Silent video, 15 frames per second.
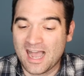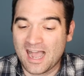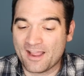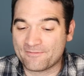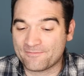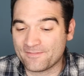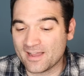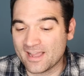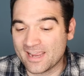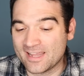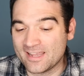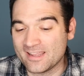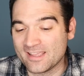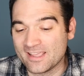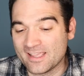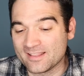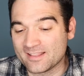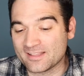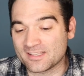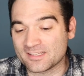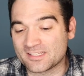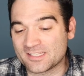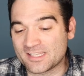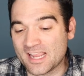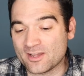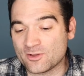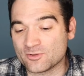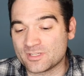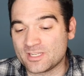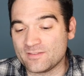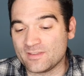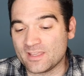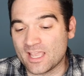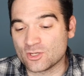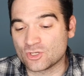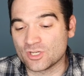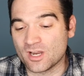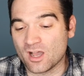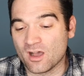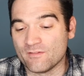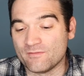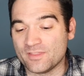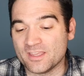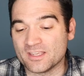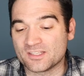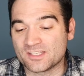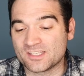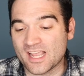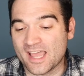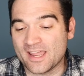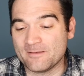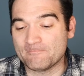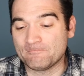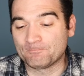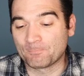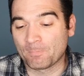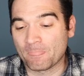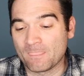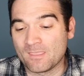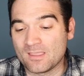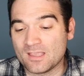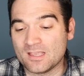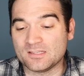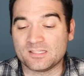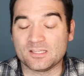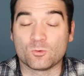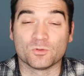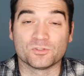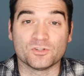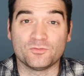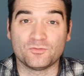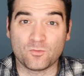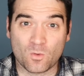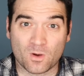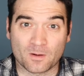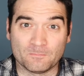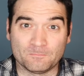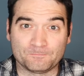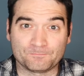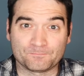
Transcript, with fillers: I find that the standard deviation of this set is equal to 4.